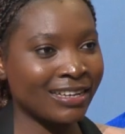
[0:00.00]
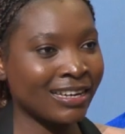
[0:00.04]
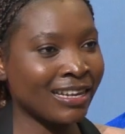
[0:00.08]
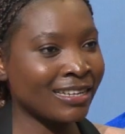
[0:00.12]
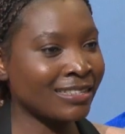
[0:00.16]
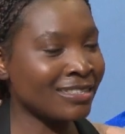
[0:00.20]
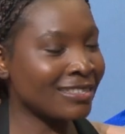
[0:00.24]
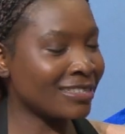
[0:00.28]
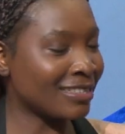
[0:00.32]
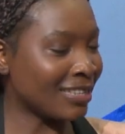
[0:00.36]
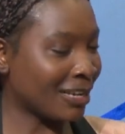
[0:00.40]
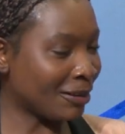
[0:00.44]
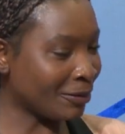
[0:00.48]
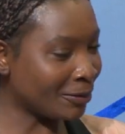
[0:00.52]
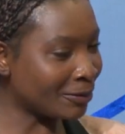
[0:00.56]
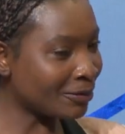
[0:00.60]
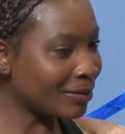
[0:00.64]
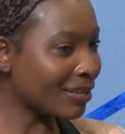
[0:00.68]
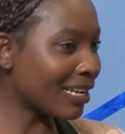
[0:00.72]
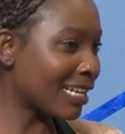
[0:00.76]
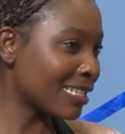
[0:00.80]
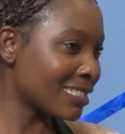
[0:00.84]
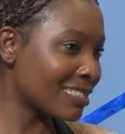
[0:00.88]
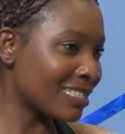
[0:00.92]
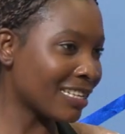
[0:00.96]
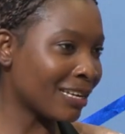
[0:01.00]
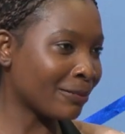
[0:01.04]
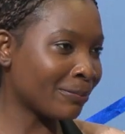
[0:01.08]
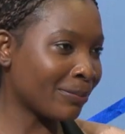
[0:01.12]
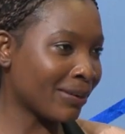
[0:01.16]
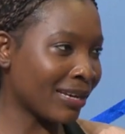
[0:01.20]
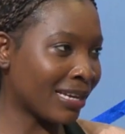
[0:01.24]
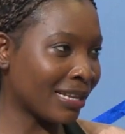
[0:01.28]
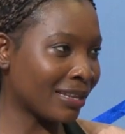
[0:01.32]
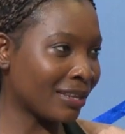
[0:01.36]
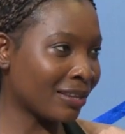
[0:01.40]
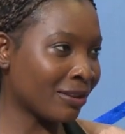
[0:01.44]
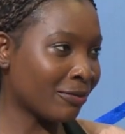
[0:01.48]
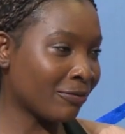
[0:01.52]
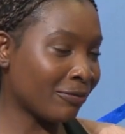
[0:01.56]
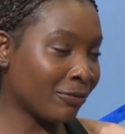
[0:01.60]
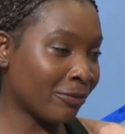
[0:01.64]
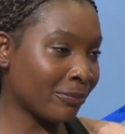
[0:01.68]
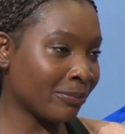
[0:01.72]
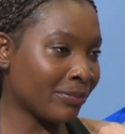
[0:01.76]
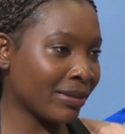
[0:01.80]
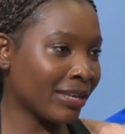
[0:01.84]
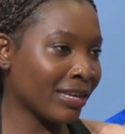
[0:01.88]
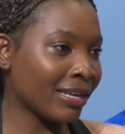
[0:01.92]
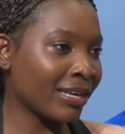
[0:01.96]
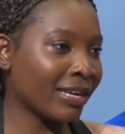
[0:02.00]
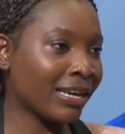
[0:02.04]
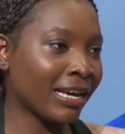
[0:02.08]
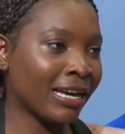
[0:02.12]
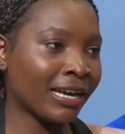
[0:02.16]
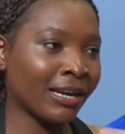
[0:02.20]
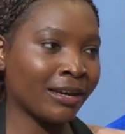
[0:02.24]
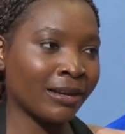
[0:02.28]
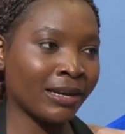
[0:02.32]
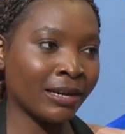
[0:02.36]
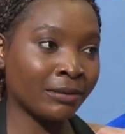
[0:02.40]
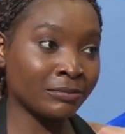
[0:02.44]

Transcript: that's now that's their path for me uh,